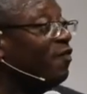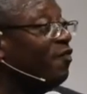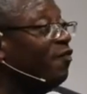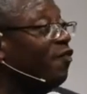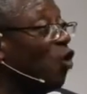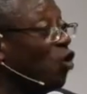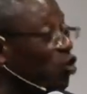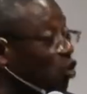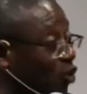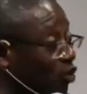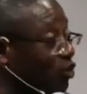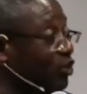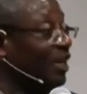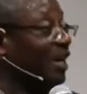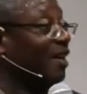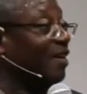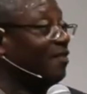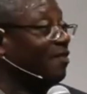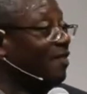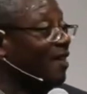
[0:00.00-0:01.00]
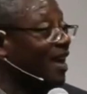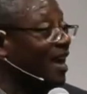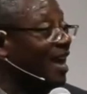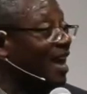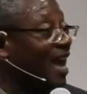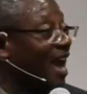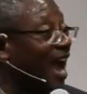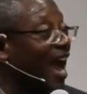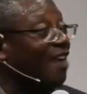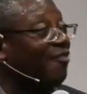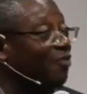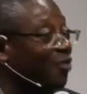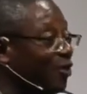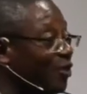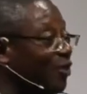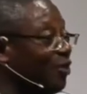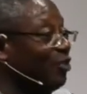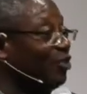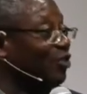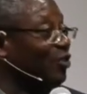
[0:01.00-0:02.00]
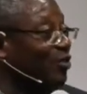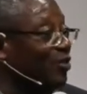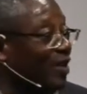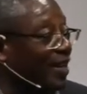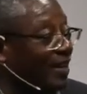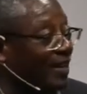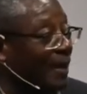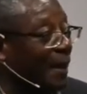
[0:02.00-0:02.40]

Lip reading: For yourself and for your children.